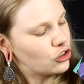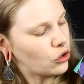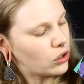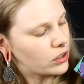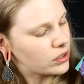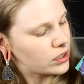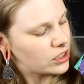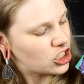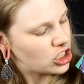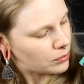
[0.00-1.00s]
dark
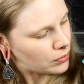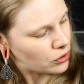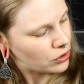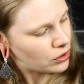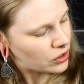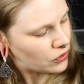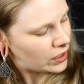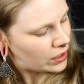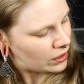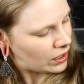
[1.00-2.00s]
shimmer
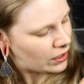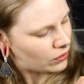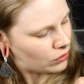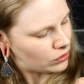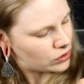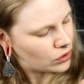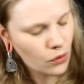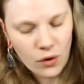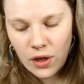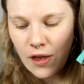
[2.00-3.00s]
green and
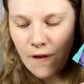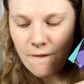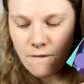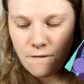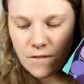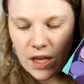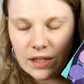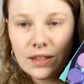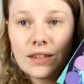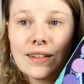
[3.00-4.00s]
also
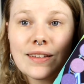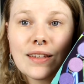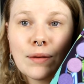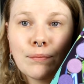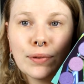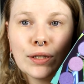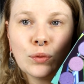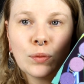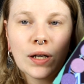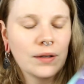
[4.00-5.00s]
Faye this blue
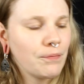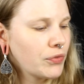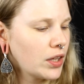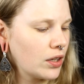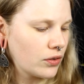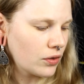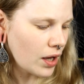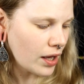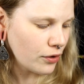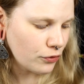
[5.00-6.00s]
one so
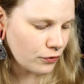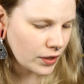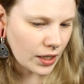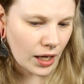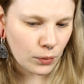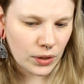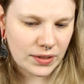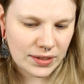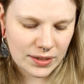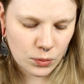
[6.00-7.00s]
I think I will
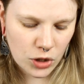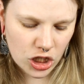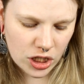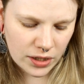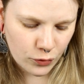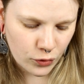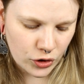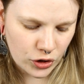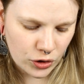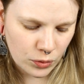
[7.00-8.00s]
swatch them for
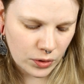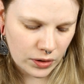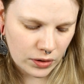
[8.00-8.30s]
you